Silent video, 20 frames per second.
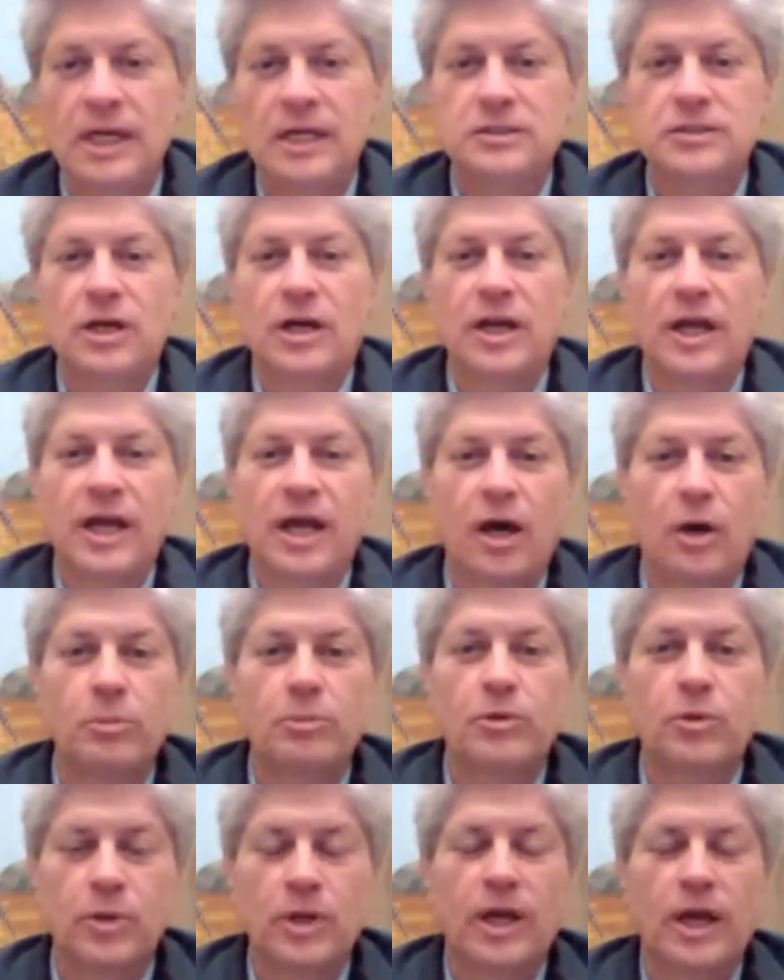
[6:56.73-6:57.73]
is going to
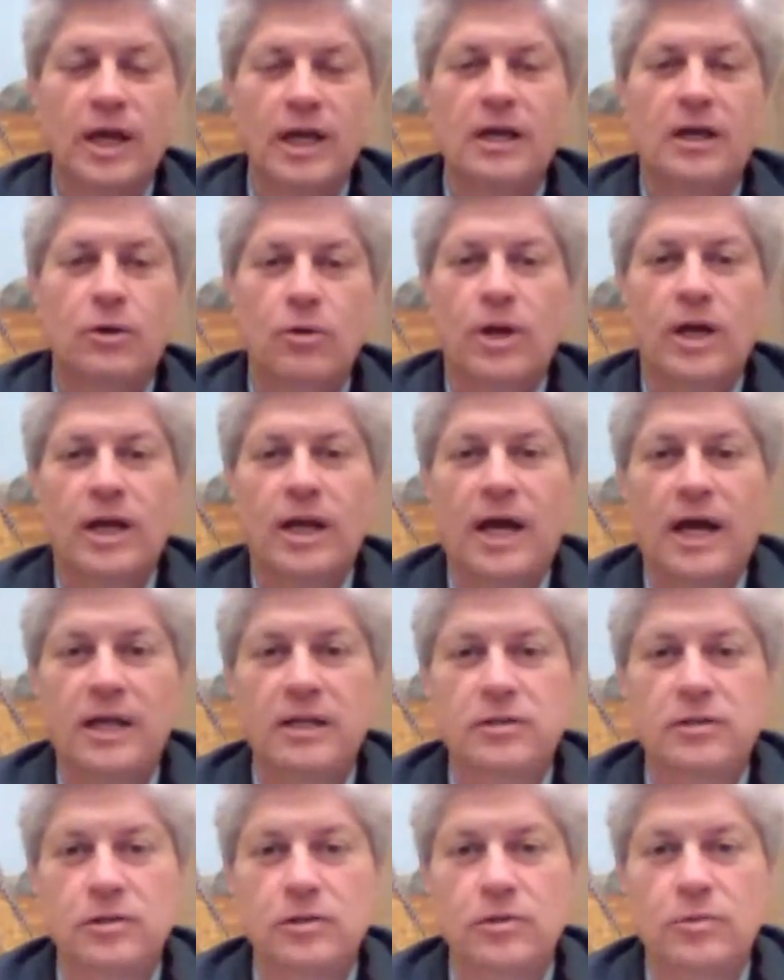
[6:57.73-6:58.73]
help create a great
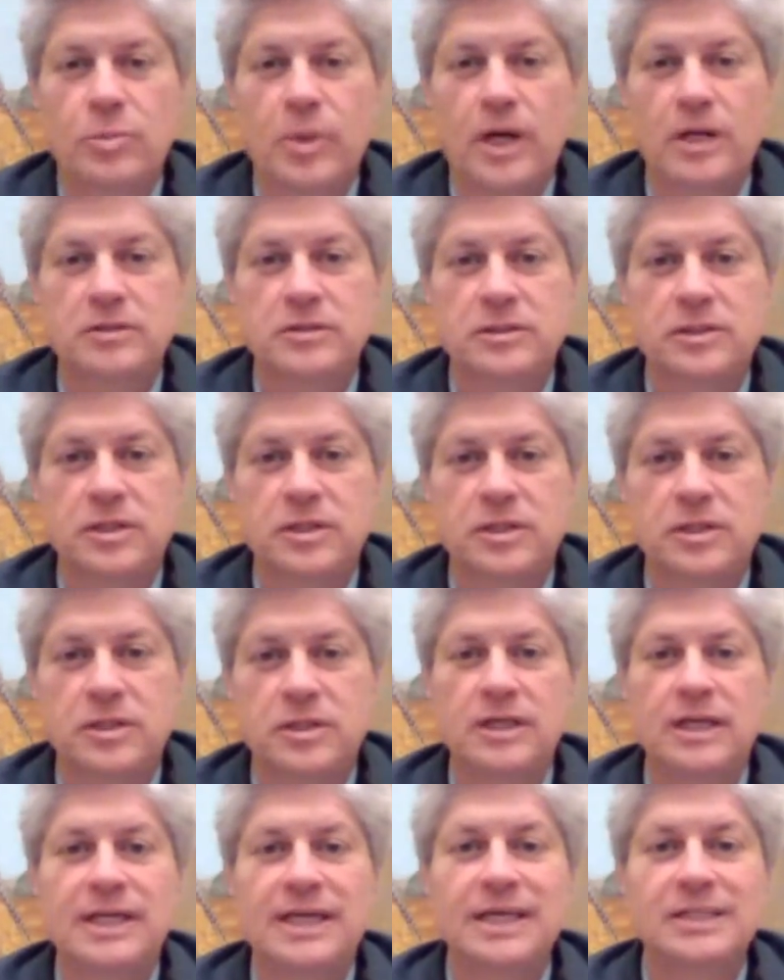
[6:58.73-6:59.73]
attitude of
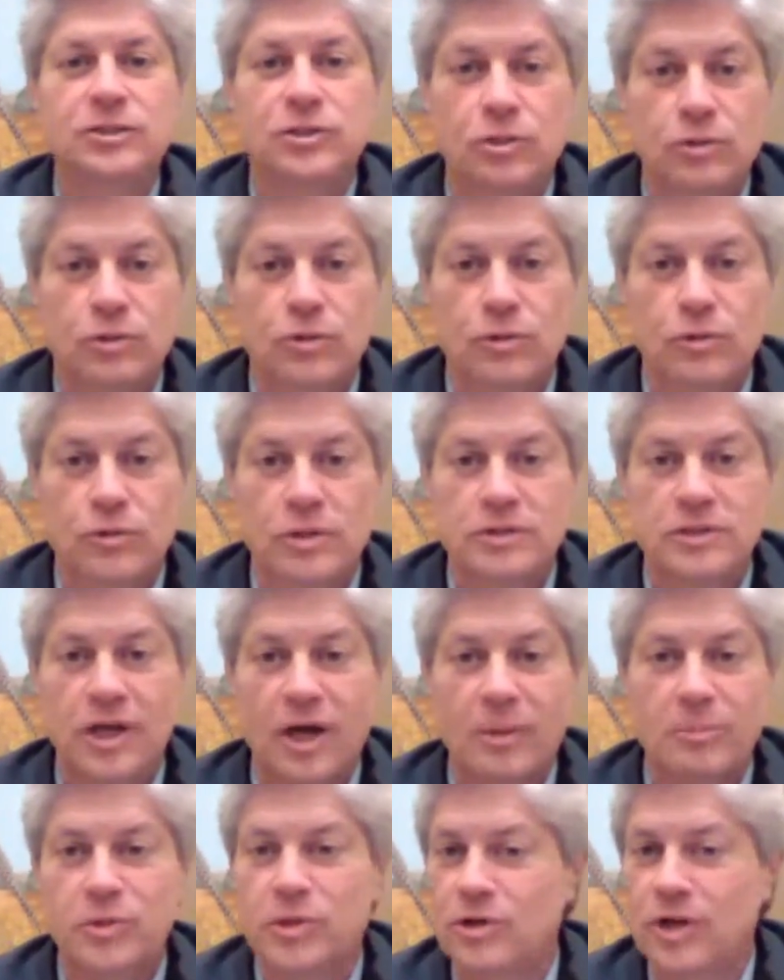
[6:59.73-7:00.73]
positivity to get you through
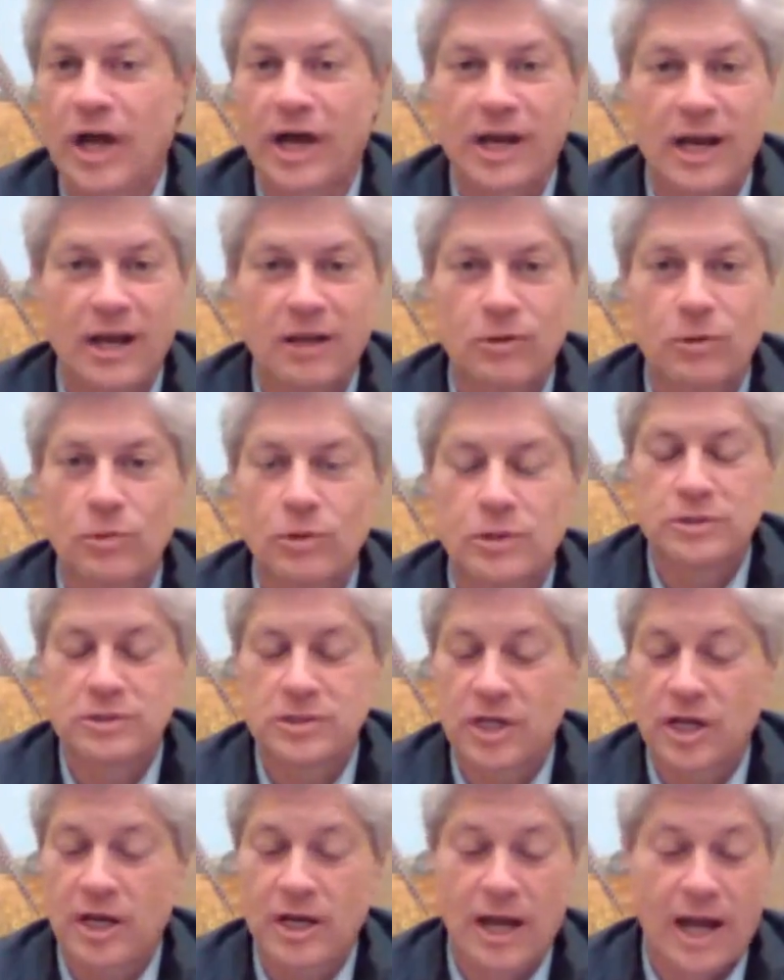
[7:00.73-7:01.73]
this hump. You're not the
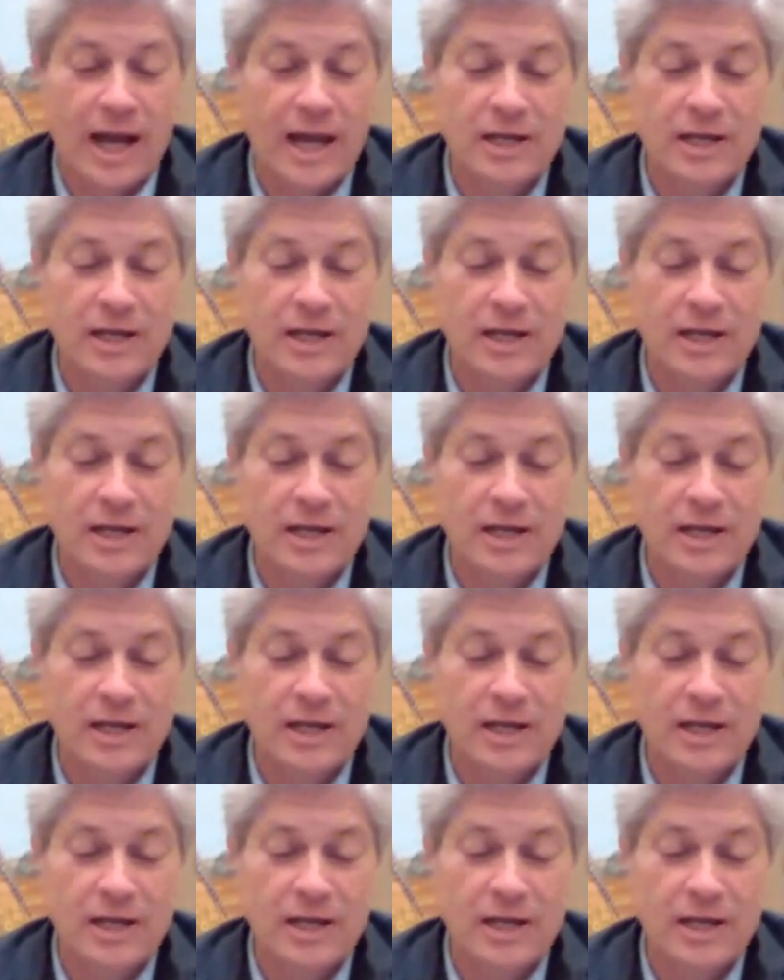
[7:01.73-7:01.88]
woods yet.